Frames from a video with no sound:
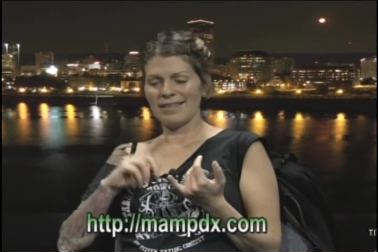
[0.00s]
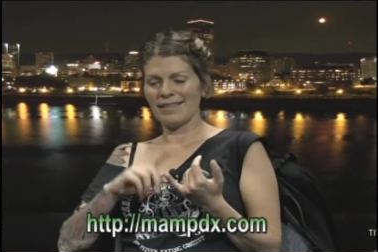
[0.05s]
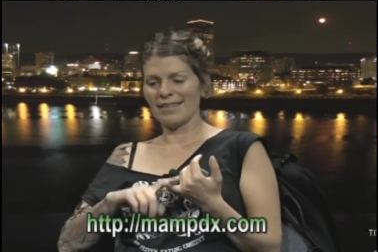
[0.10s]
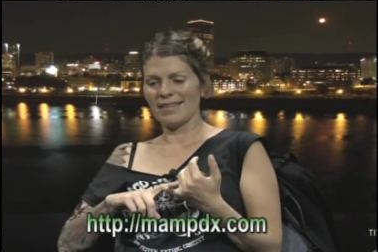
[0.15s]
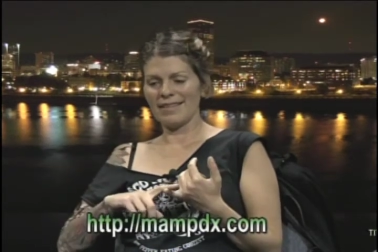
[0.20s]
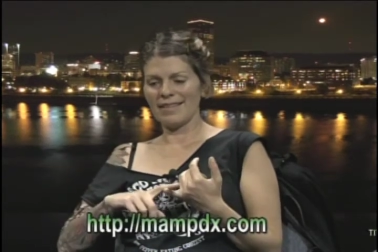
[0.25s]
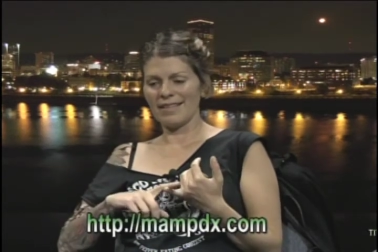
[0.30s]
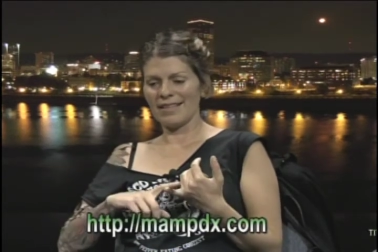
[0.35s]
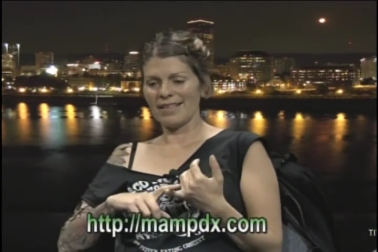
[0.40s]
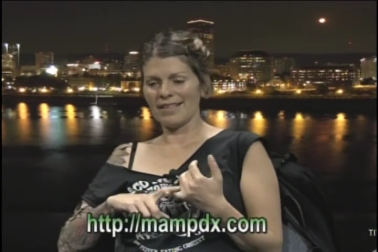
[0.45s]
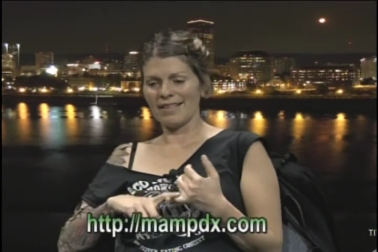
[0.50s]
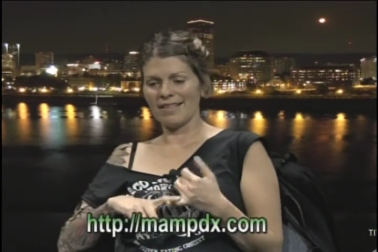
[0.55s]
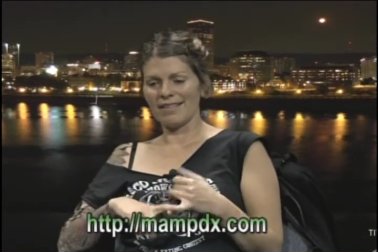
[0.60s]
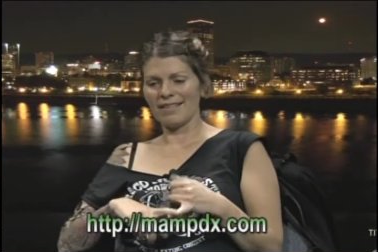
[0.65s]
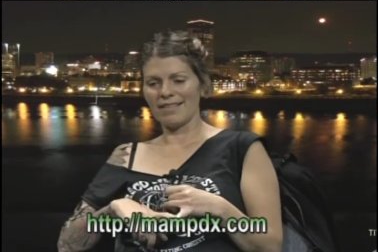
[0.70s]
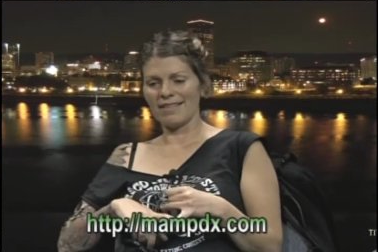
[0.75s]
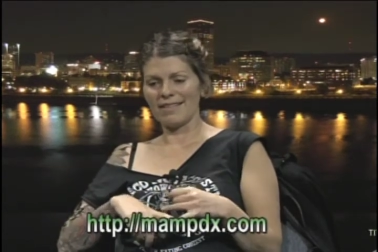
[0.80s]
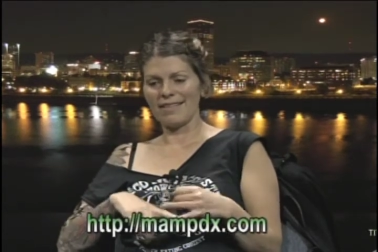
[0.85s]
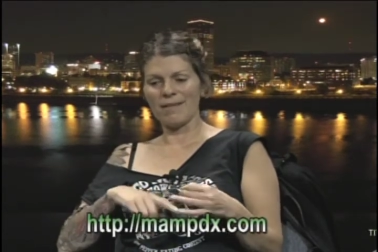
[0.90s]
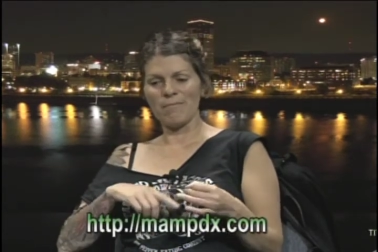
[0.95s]
the
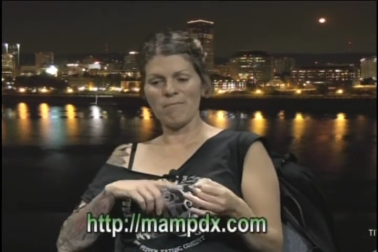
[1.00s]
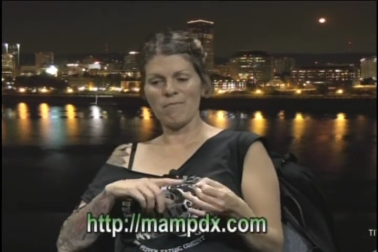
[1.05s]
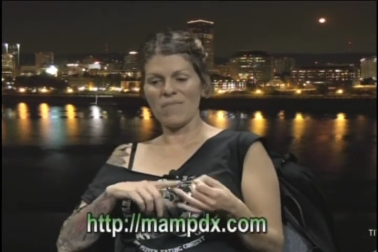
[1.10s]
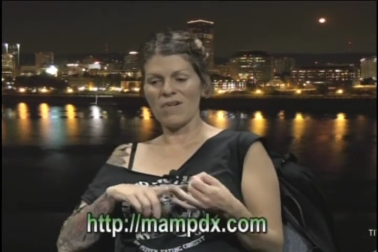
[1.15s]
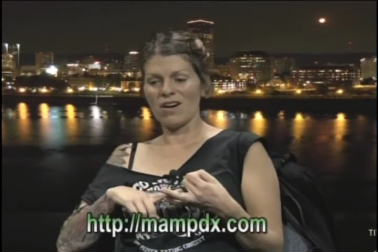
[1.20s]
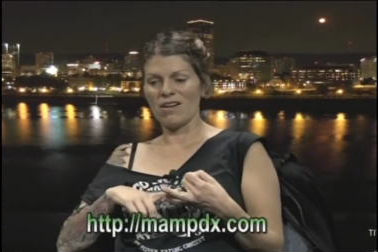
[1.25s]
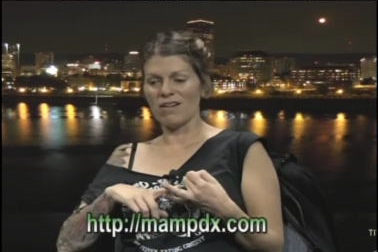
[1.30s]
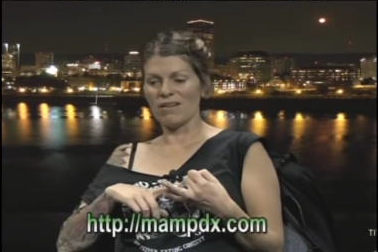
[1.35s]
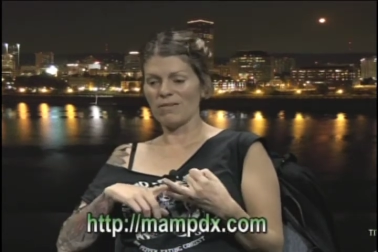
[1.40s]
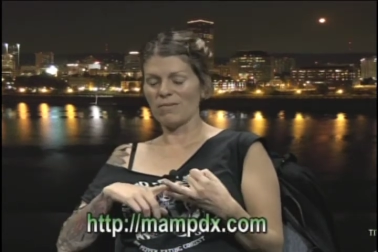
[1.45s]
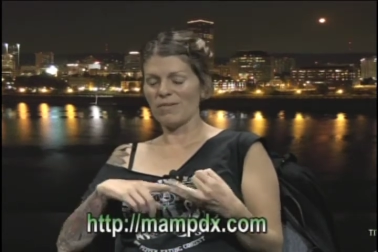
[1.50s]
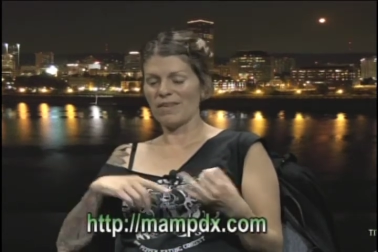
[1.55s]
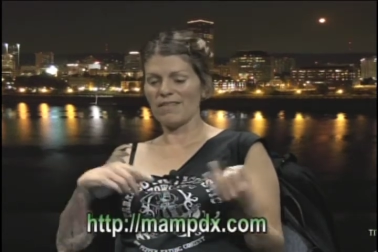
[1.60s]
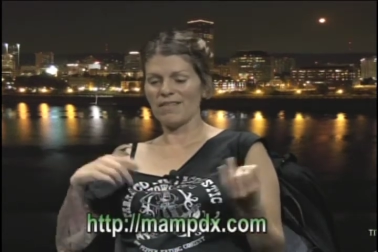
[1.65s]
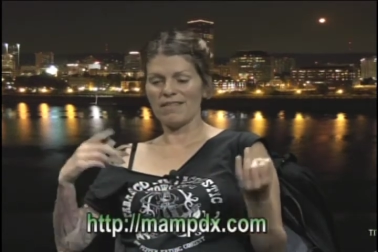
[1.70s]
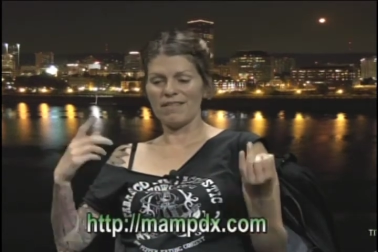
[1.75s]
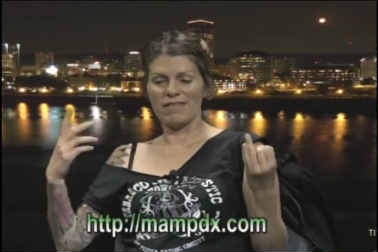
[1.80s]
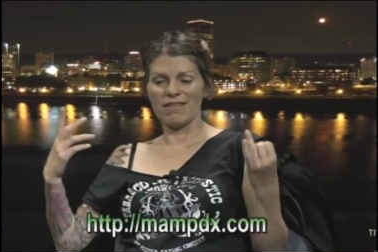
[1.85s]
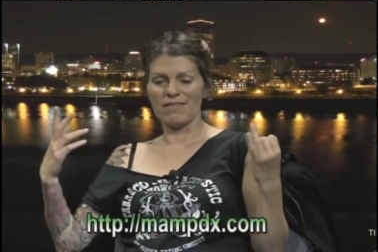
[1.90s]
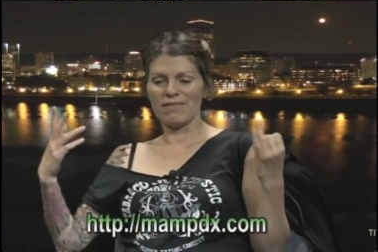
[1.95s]
theater, the mall with
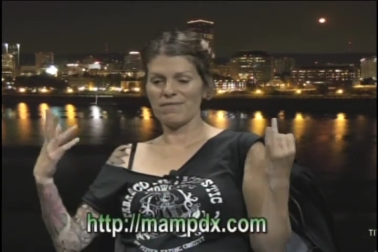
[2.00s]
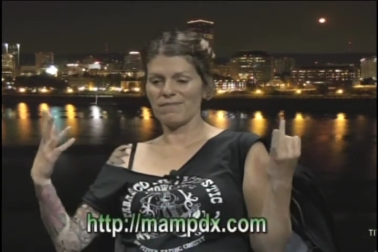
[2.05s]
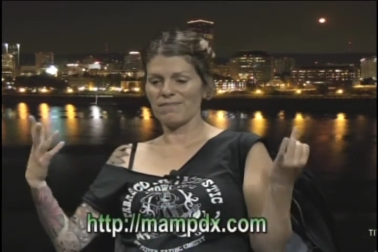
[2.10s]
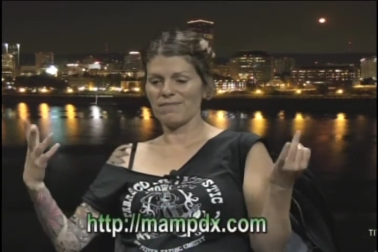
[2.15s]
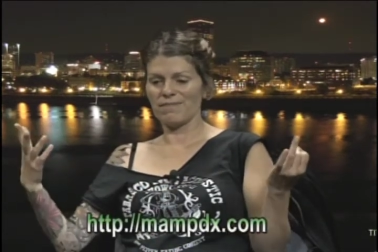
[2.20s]
all the